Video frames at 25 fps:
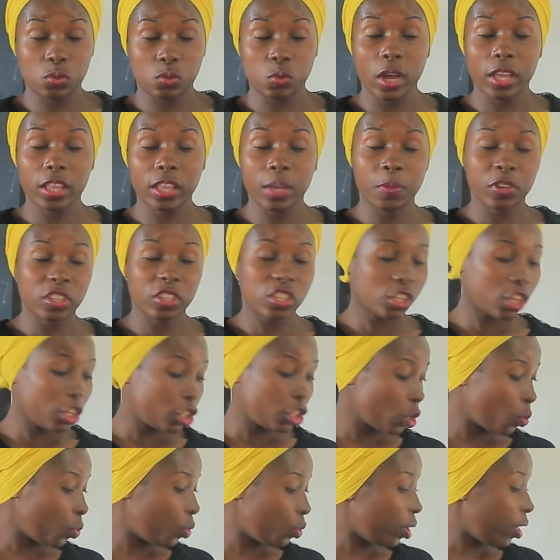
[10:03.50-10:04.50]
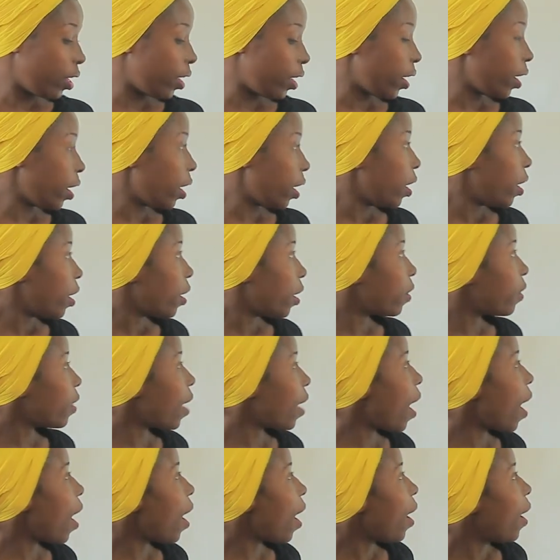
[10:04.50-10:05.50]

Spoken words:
where the mosquito will lay the